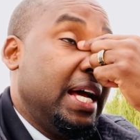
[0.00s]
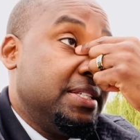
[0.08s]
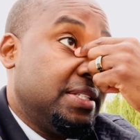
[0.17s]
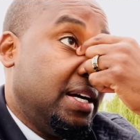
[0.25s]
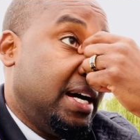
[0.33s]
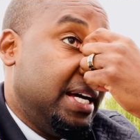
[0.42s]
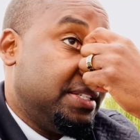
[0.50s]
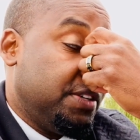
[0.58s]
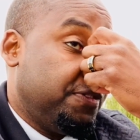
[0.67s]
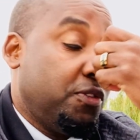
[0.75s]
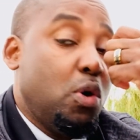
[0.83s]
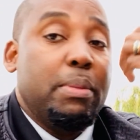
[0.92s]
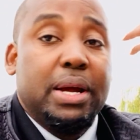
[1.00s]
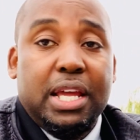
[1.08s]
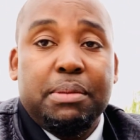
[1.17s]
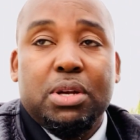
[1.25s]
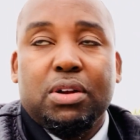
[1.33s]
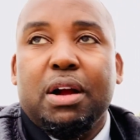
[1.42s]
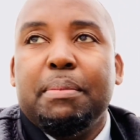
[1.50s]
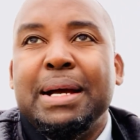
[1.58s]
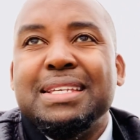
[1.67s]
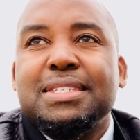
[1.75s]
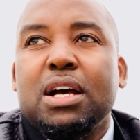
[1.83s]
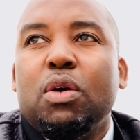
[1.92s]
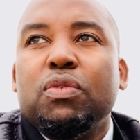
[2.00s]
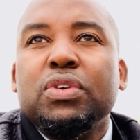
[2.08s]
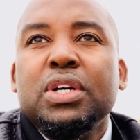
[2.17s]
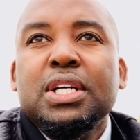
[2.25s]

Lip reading: As a former immigrant myself,